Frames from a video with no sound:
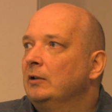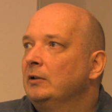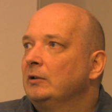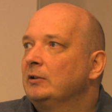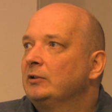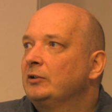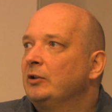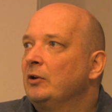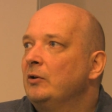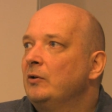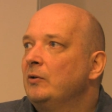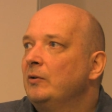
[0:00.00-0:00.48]

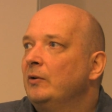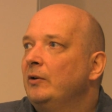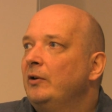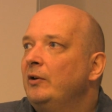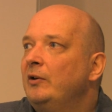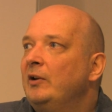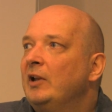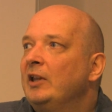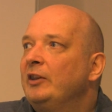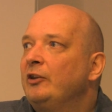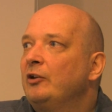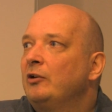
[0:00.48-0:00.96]
So
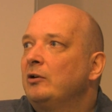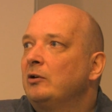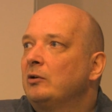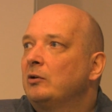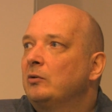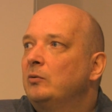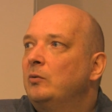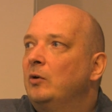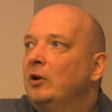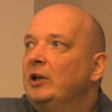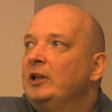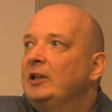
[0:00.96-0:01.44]
another
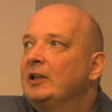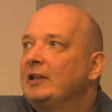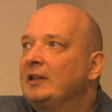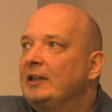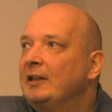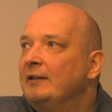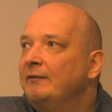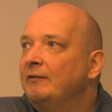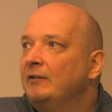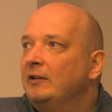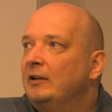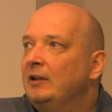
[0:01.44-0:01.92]

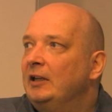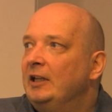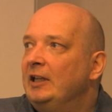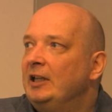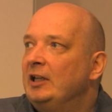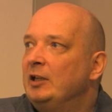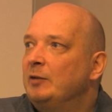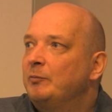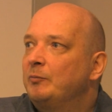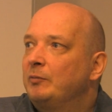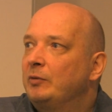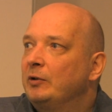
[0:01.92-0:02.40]
qualitative
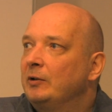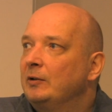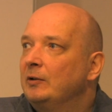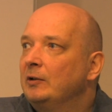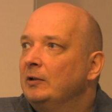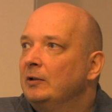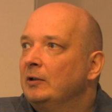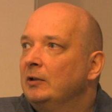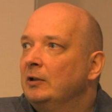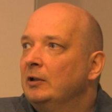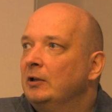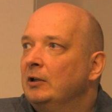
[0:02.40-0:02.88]
leap
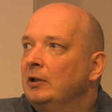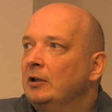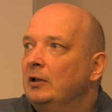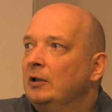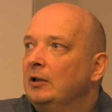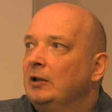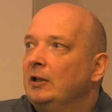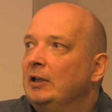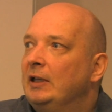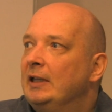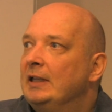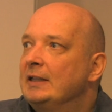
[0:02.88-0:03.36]

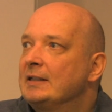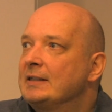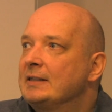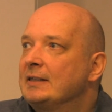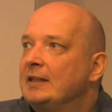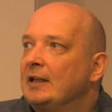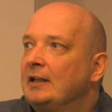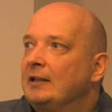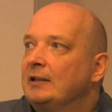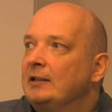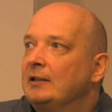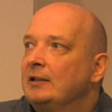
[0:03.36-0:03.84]
is
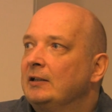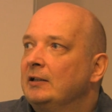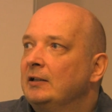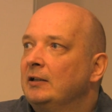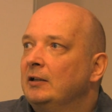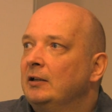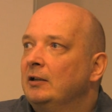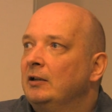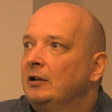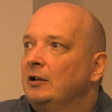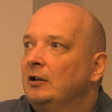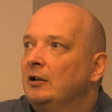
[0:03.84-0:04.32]
that
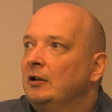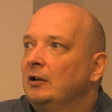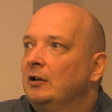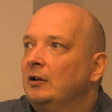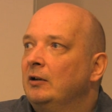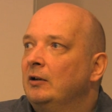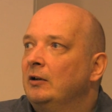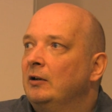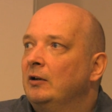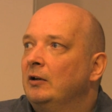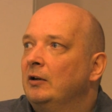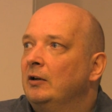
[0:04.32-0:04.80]

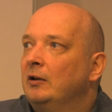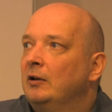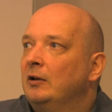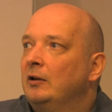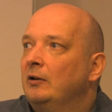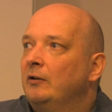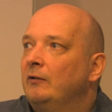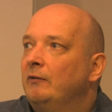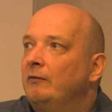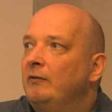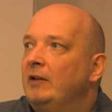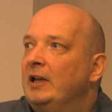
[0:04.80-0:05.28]

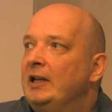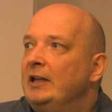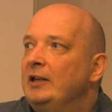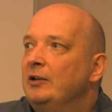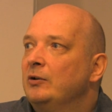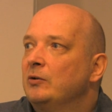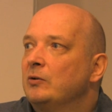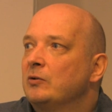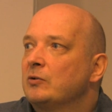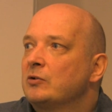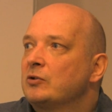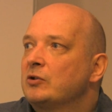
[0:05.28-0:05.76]
when
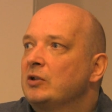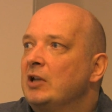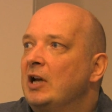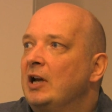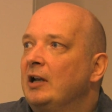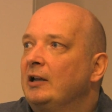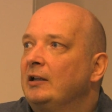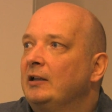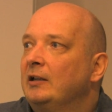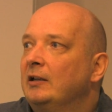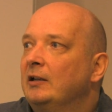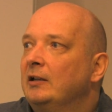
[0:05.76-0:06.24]
you
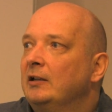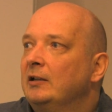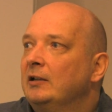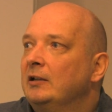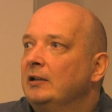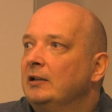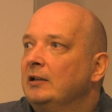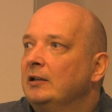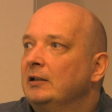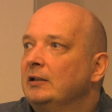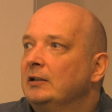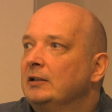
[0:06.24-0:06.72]
start
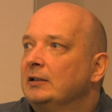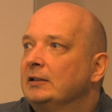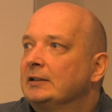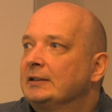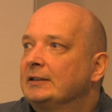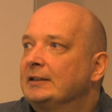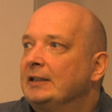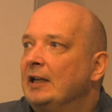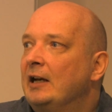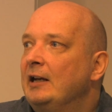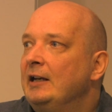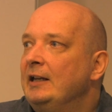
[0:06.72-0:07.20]

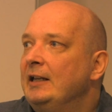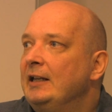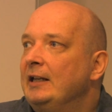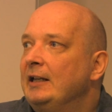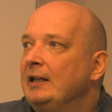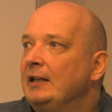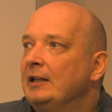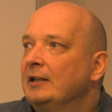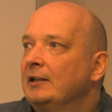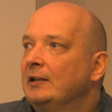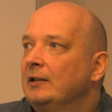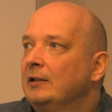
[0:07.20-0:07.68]

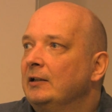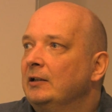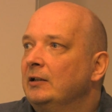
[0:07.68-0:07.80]
studying